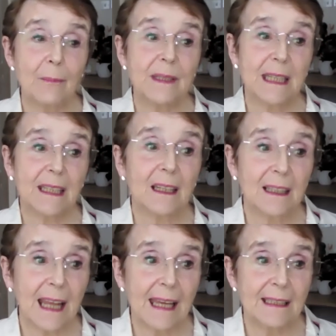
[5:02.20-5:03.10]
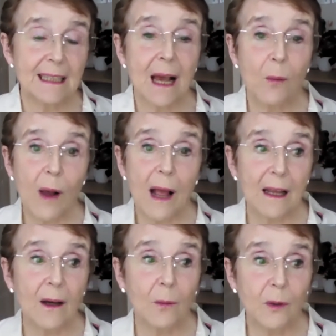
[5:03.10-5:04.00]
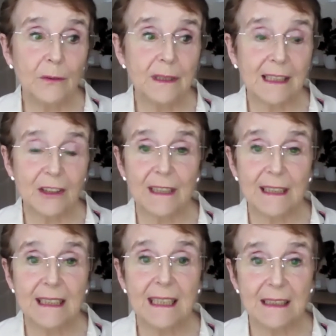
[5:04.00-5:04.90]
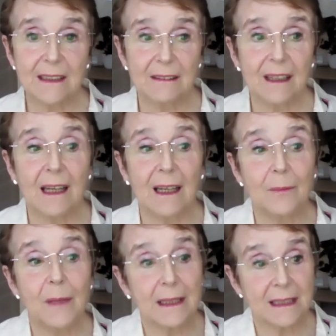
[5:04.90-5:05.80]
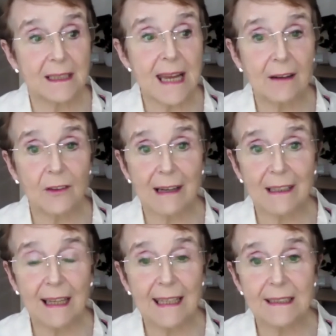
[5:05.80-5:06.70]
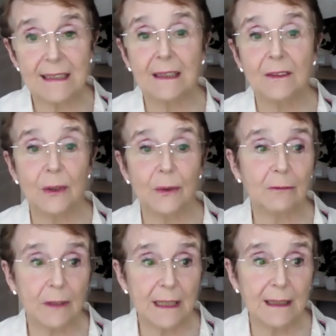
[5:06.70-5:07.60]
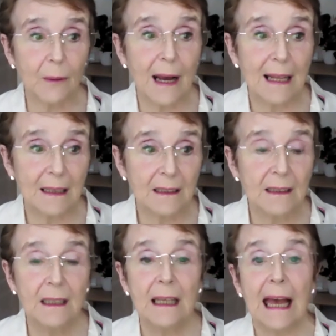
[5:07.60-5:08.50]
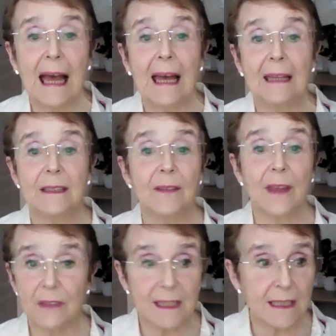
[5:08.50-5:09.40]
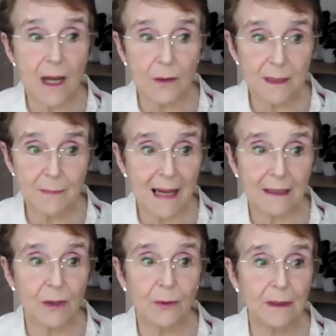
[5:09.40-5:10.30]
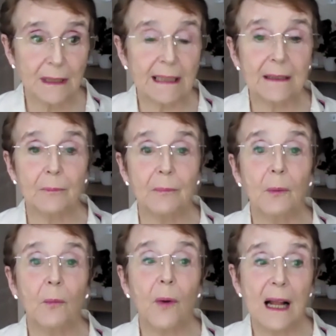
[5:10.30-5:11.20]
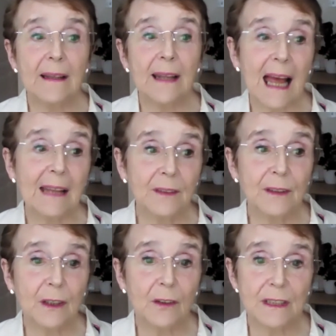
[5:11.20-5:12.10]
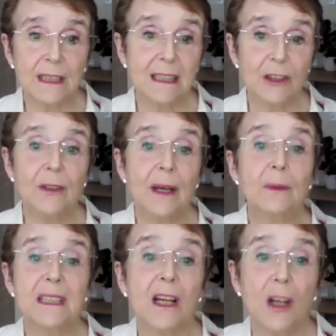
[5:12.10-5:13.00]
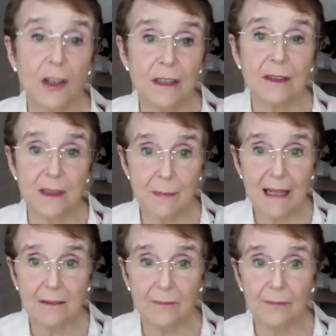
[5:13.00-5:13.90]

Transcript: particular case how well her wound actually did um, it's now granulating, doing really well, and there is no smell at all in it. But while that had the necrotic tissue, there was a lot of smell.